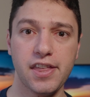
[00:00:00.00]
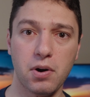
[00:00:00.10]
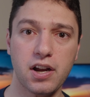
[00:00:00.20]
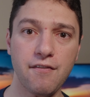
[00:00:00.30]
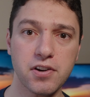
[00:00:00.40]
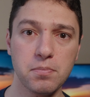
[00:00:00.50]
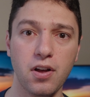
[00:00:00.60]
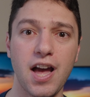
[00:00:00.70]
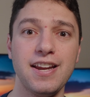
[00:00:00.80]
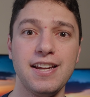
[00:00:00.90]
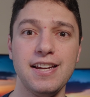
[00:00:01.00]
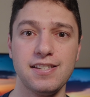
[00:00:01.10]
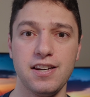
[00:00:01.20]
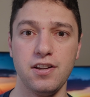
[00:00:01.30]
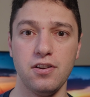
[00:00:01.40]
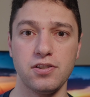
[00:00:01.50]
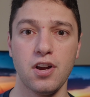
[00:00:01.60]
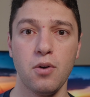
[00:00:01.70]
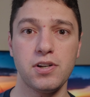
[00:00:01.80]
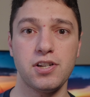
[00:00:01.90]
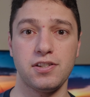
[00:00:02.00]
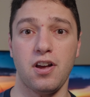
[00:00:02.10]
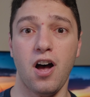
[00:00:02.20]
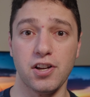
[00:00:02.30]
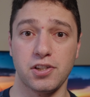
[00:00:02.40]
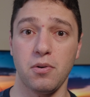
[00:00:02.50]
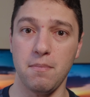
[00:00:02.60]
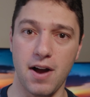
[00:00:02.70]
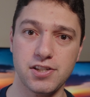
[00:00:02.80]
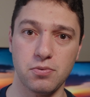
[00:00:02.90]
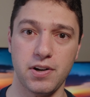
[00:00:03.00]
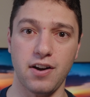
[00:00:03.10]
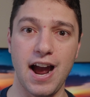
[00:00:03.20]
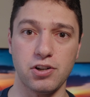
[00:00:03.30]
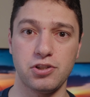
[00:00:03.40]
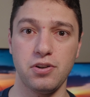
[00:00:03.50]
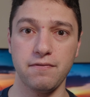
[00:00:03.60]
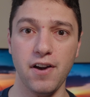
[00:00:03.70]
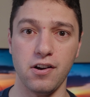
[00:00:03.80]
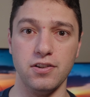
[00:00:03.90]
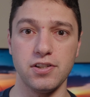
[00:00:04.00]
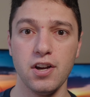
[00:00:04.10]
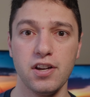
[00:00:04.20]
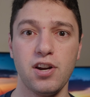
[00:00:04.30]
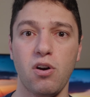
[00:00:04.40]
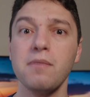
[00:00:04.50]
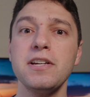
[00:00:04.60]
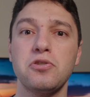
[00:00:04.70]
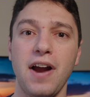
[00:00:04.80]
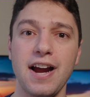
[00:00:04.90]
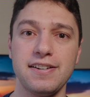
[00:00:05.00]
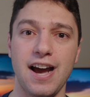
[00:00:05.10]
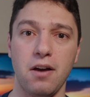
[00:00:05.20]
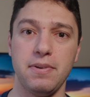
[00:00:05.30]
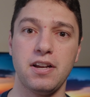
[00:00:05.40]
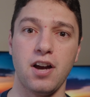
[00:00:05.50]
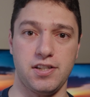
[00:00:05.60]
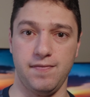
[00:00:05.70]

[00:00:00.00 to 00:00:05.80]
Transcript: They were comfortable and easy to use, which is also a must when you're out shooting photos. You don't want to be dragged down because